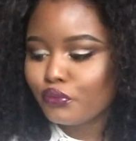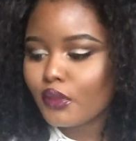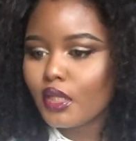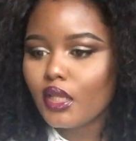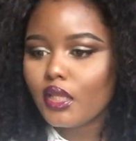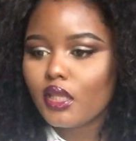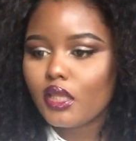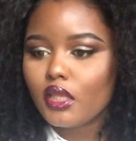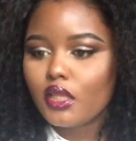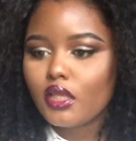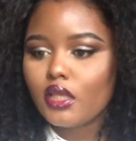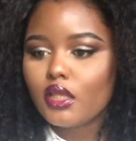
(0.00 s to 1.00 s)

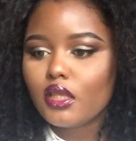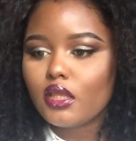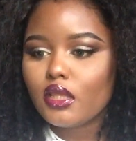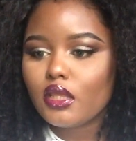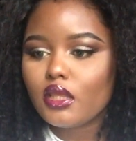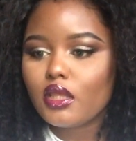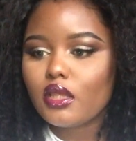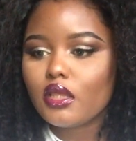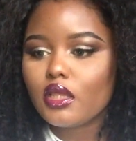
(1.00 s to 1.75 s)
Nothing is said.